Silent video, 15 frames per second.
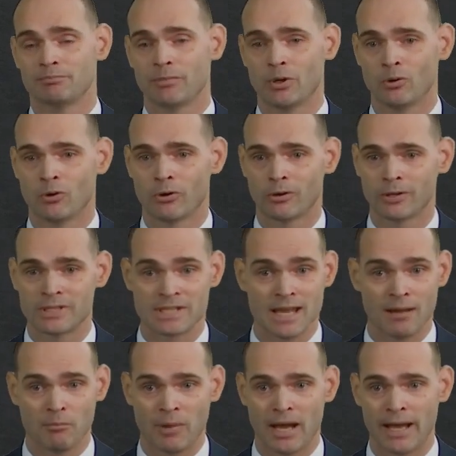or it's
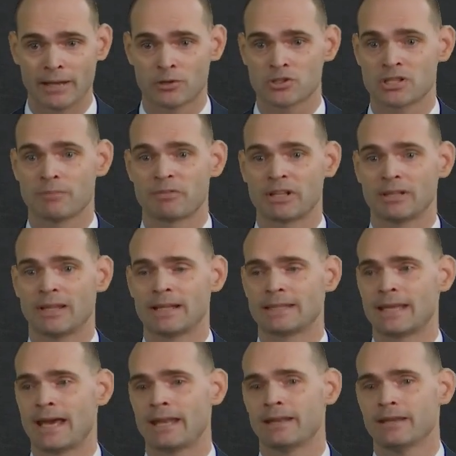not mine, or something like
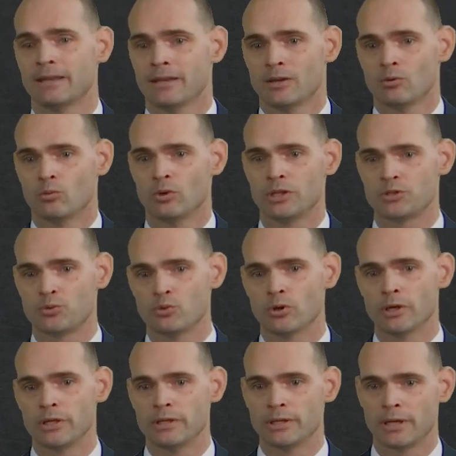that, which
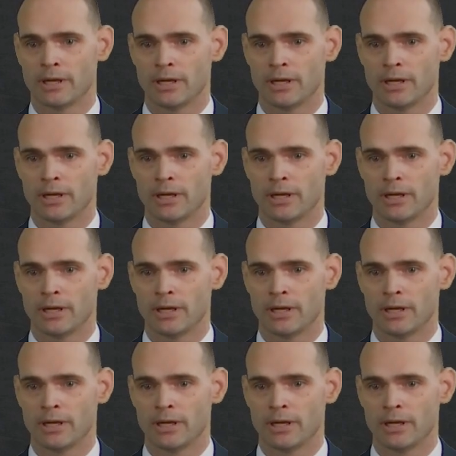would